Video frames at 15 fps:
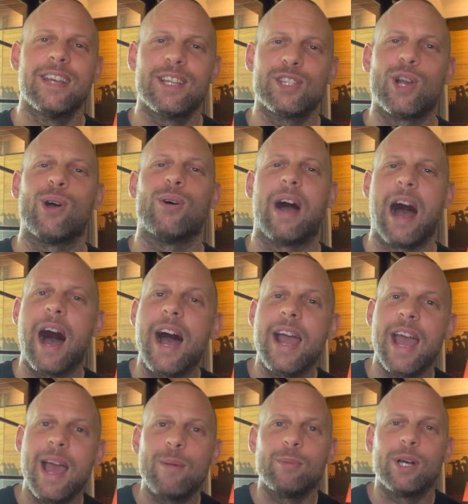So I
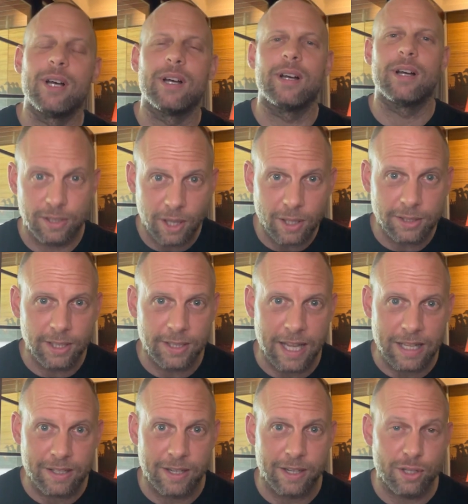am a salsa
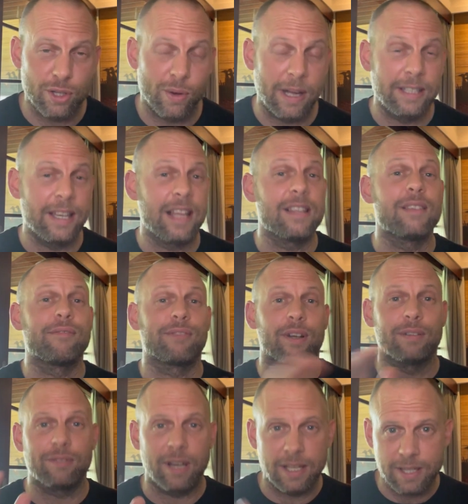dancer, and so I dance in
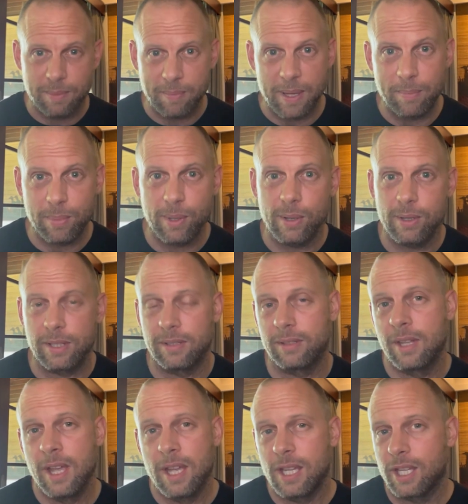front of lots of people, and